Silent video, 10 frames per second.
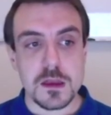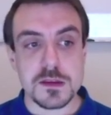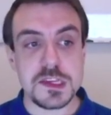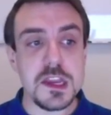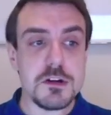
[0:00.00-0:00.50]

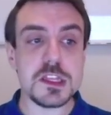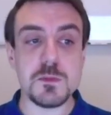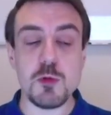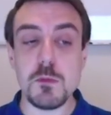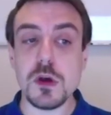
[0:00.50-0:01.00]
Secrets
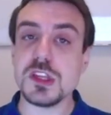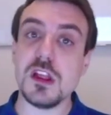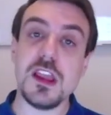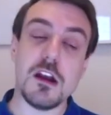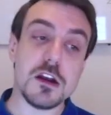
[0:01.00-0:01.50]
were
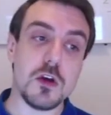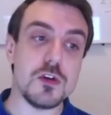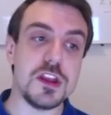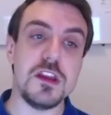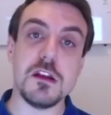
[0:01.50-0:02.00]
mostly
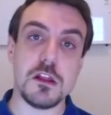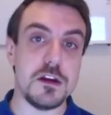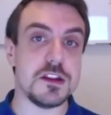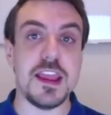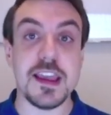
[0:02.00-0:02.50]
hard-coded in
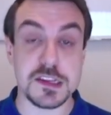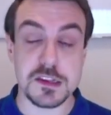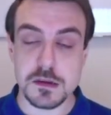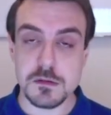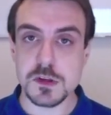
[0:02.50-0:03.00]
clear
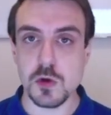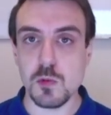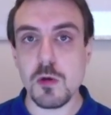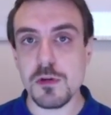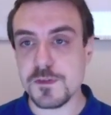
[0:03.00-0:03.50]
text. So
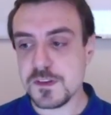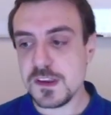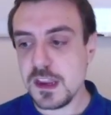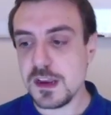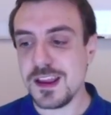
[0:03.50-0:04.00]
what we've
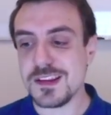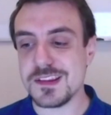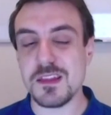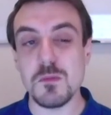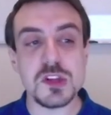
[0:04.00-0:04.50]
seen
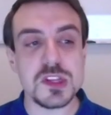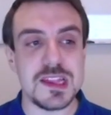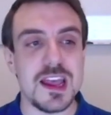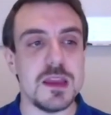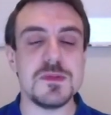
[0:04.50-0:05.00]
is that
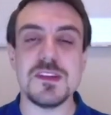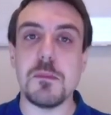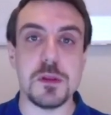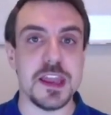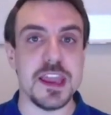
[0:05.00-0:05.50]
most times
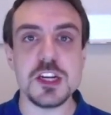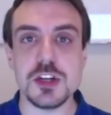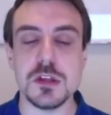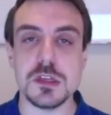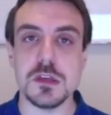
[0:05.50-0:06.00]

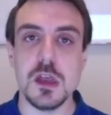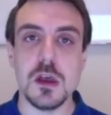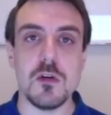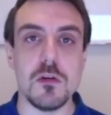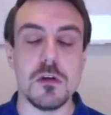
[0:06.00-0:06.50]
applications
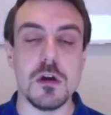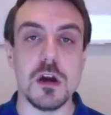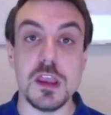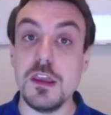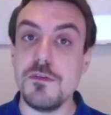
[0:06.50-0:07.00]

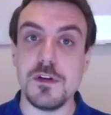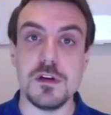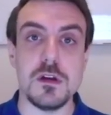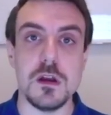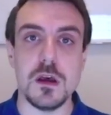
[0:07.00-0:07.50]
or
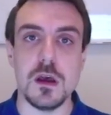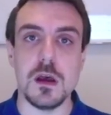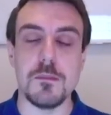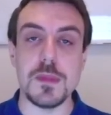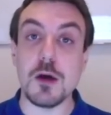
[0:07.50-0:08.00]
even
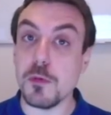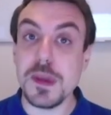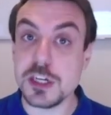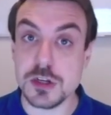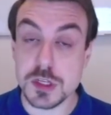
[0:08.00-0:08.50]

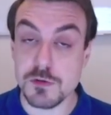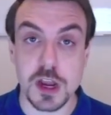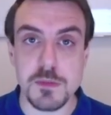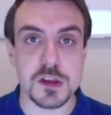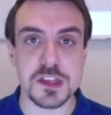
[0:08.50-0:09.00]
automations,
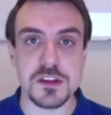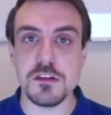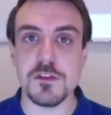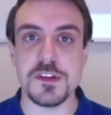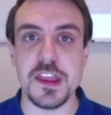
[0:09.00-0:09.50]
right? Because at the
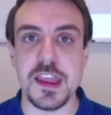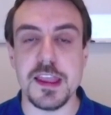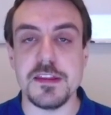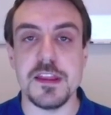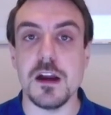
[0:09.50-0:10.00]
end of the day,
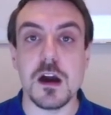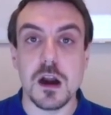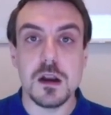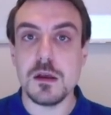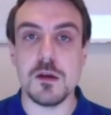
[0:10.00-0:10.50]
they
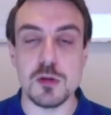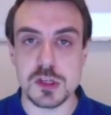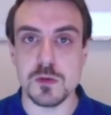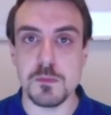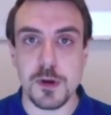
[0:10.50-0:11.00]
are
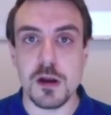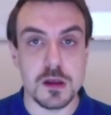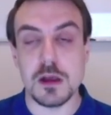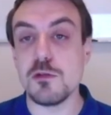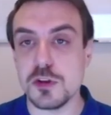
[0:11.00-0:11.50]
also
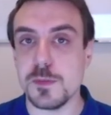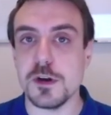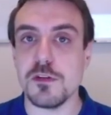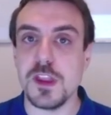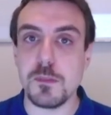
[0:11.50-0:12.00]

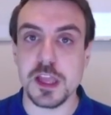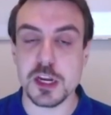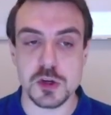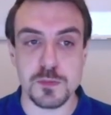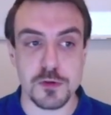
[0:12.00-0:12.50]
part of the
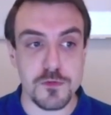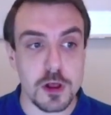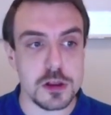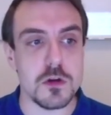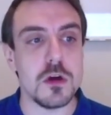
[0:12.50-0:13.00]
application
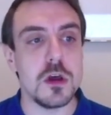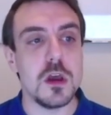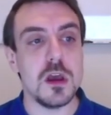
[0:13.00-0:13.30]
portfolio